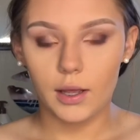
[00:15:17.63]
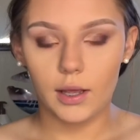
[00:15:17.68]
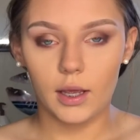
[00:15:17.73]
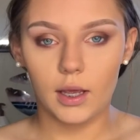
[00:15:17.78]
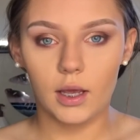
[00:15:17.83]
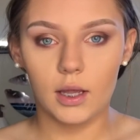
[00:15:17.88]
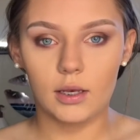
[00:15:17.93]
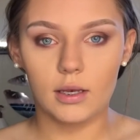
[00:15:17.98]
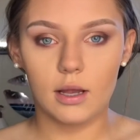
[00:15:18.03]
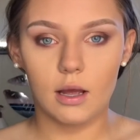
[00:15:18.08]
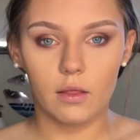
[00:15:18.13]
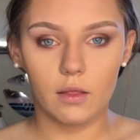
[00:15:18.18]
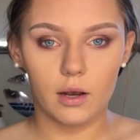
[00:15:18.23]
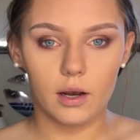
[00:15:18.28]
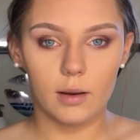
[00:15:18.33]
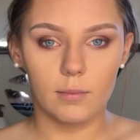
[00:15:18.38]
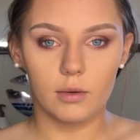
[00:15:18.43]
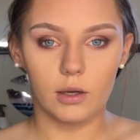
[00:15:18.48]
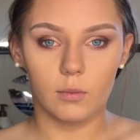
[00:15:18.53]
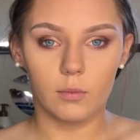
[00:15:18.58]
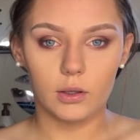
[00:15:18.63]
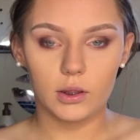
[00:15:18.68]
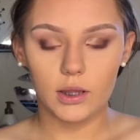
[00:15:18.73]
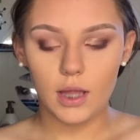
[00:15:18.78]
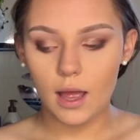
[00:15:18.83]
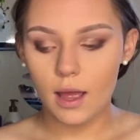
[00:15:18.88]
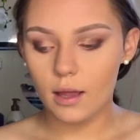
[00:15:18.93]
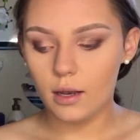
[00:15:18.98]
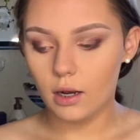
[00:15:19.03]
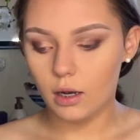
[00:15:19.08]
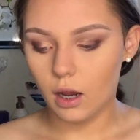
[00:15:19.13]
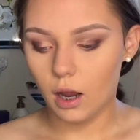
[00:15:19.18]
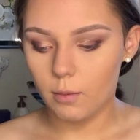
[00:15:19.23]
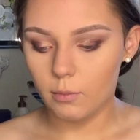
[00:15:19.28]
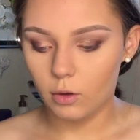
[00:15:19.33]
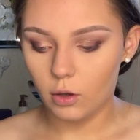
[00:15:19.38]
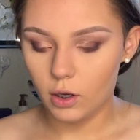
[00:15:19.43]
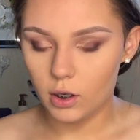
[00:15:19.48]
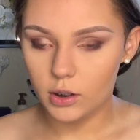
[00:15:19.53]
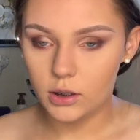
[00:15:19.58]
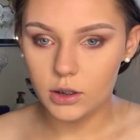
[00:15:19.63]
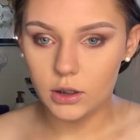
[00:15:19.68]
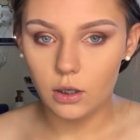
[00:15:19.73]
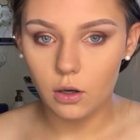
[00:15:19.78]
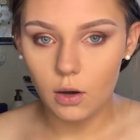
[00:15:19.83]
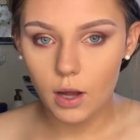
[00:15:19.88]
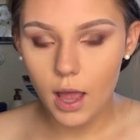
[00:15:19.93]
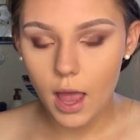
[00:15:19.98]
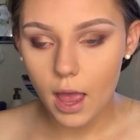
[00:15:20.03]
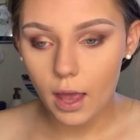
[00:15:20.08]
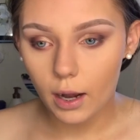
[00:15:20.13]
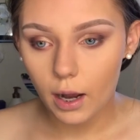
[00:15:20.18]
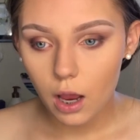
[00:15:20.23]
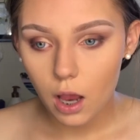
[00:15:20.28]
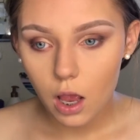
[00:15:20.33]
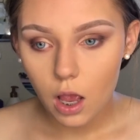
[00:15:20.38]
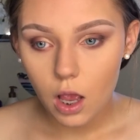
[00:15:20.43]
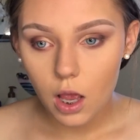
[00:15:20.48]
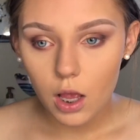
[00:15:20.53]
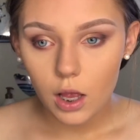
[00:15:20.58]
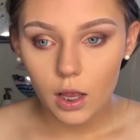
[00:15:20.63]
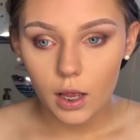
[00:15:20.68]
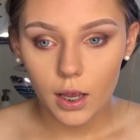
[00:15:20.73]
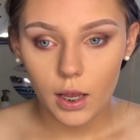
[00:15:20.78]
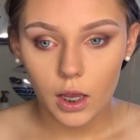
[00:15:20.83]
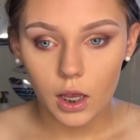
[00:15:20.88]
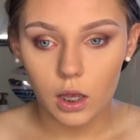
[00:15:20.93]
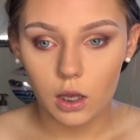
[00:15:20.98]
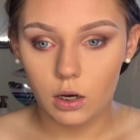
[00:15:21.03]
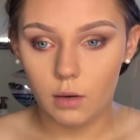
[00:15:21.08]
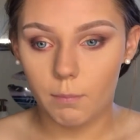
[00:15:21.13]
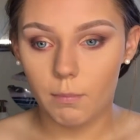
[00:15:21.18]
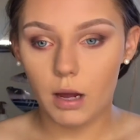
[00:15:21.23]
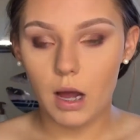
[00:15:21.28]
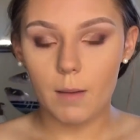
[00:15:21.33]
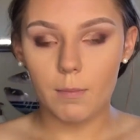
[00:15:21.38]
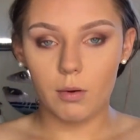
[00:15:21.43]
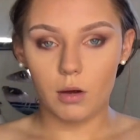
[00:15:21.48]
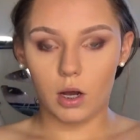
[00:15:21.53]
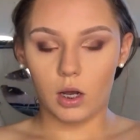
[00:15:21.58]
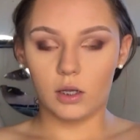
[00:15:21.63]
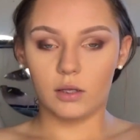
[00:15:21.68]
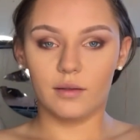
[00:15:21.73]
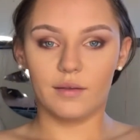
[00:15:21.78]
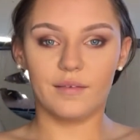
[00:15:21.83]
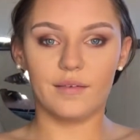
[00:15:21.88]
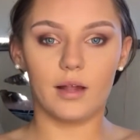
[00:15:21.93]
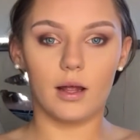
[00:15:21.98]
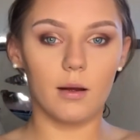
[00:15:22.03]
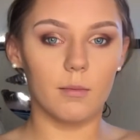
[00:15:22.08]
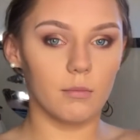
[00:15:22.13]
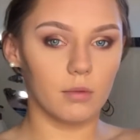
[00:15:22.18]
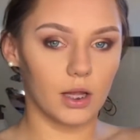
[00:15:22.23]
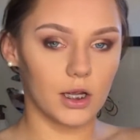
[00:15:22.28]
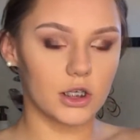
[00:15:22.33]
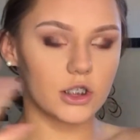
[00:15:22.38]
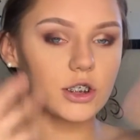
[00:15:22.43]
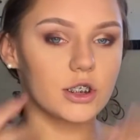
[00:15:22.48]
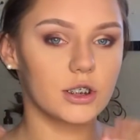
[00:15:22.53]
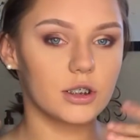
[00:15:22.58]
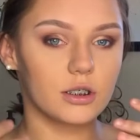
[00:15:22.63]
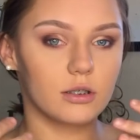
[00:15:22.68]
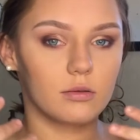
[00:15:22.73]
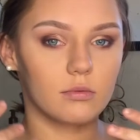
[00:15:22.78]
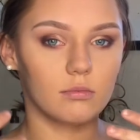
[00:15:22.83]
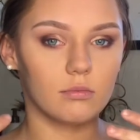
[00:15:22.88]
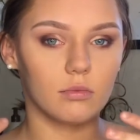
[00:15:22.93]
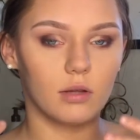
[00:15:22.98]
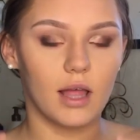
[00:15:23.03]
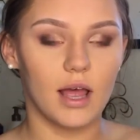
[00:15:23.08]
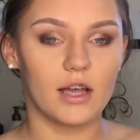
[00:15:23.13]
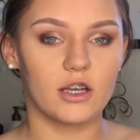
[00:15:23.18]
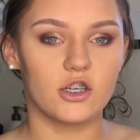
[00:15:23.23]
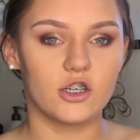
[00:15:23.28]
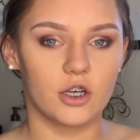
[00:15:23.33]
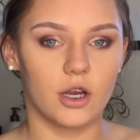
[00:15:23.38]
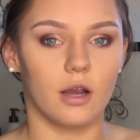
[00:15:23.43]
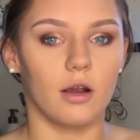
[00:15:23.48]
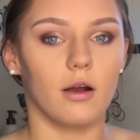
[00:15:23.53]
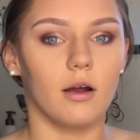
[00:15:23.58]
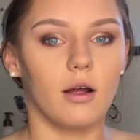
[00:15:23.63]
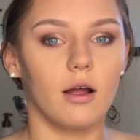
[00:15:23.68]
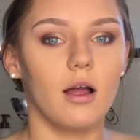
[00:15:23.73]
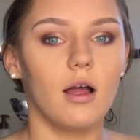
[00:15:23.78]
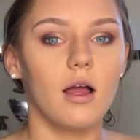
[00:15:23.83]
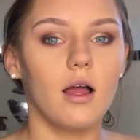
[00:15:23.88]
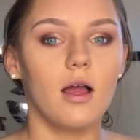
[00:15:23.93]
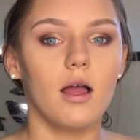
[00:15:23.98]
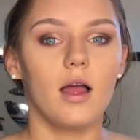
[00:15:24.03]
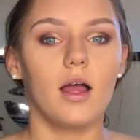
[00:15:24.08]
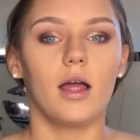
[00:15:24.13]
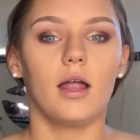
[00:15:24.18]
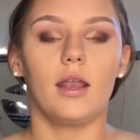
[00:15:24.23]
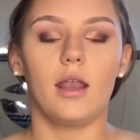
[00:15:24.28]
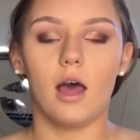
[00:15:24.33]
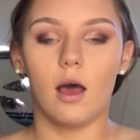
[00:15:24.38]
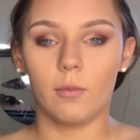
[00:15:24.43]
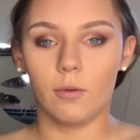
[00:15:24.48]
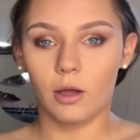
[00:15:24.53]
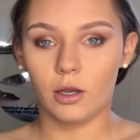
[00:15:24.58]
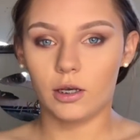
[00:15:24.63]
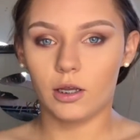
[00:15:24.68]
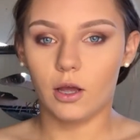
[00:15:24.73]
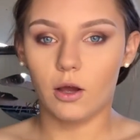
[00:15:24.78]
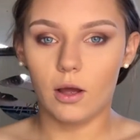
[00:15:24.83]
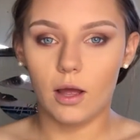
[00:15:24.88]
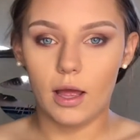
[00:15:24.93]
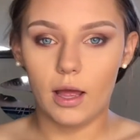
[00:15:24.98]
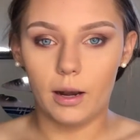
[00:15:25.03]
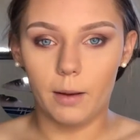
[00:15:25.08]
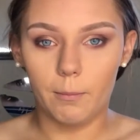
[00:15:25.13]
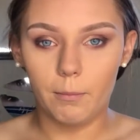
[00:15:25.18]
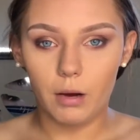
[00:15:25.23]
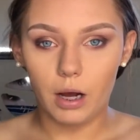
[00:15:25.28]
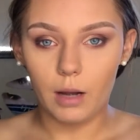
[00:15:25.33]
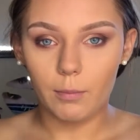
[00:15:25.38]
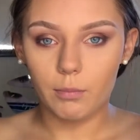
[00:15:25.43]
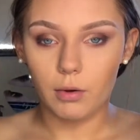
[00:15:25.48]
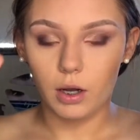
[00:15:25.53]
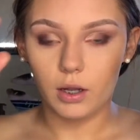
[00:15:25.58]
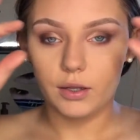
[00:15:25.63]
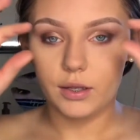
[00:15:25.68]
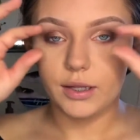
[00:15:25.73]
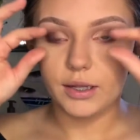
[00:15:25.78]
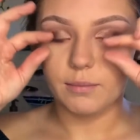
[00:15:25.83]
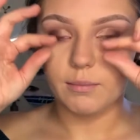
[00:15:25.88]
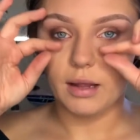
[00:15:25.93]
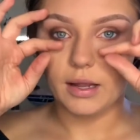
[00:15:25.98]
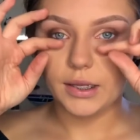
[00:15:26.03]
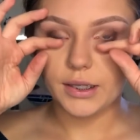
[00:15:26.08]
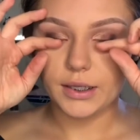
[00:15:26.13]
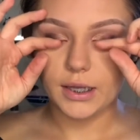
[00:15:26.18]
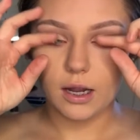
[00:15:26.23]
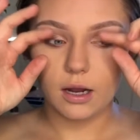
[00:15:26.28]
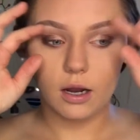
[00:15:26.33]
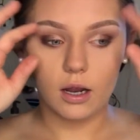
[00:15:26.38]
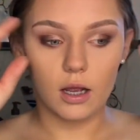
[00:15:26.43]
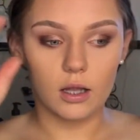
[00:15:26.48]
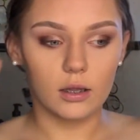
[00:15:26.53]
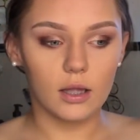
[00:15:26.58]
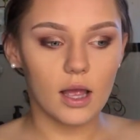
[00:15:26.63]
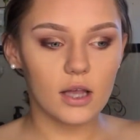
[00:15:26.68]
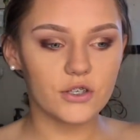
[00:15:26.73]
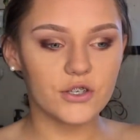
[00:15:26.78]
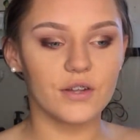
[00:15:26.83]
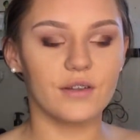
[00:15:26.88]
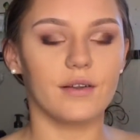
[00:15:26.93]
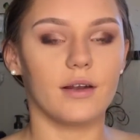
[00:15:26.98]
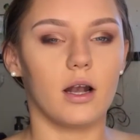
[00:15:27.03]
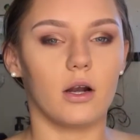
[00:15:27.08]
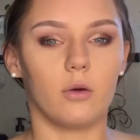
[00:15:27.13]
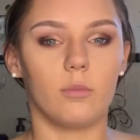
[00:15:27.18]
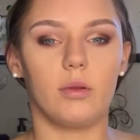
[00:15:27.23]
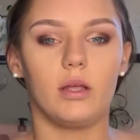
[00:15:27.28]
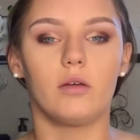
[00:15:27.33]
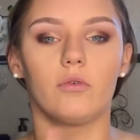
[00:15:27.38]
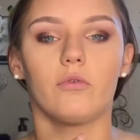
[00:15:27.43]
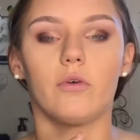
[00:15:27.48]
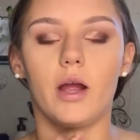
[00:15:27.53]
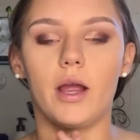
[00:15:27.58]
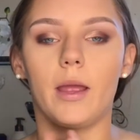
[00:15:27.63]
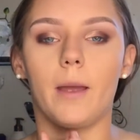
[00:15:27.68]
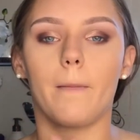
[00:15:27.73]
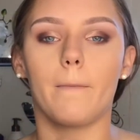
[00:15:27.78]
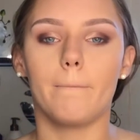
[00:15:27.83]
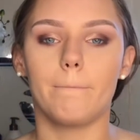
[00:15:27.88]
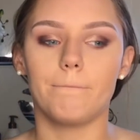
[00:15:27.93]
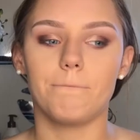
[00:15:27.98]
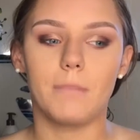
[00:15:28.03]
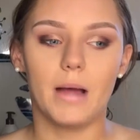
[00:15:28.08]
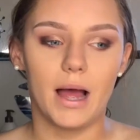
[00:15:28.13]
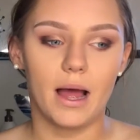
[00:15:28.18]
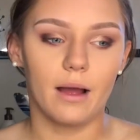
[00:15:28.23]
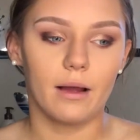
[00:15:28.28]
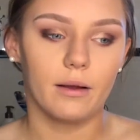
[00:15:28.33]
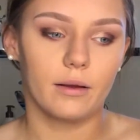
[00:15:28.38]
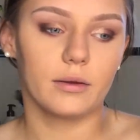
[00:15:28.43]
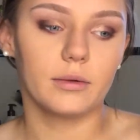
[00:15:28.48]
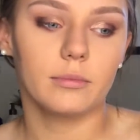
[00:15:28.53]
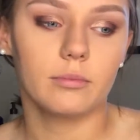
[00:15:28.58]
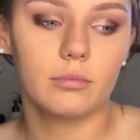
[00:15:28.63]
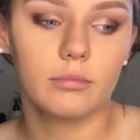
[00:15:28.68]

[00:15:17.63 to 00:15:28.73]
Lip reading: And now that I'm done with that, I'm going to go ahead and pop on some mascara. Now I'm going to go ahead and pop on some mascara and lashes, and I'll be right back.